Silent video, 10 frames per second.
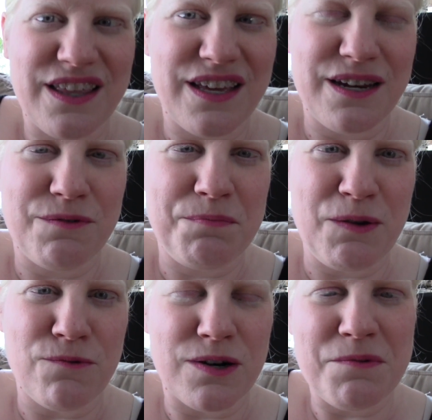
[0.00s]
thought it would
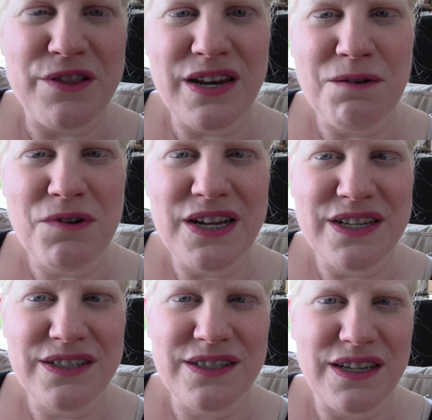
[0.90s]
be warmer than it
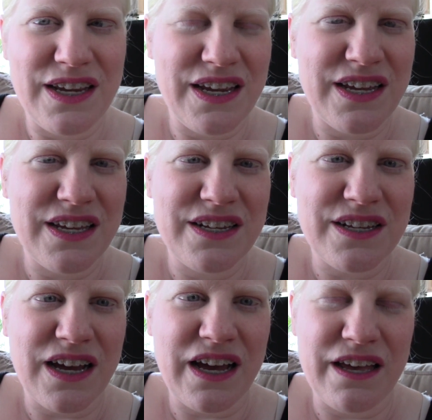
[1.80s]
was, and
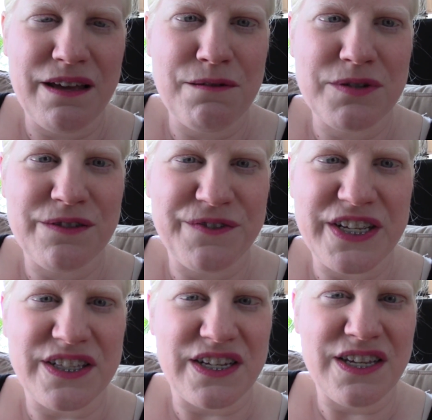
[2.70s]
I was
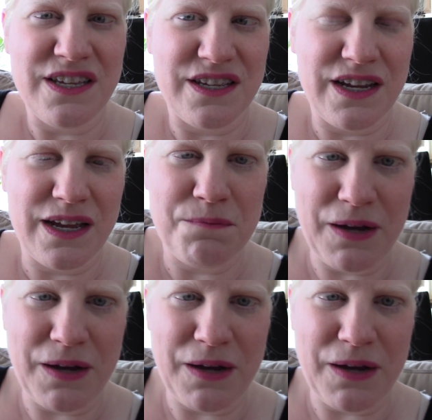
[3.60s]
freezing, and I had to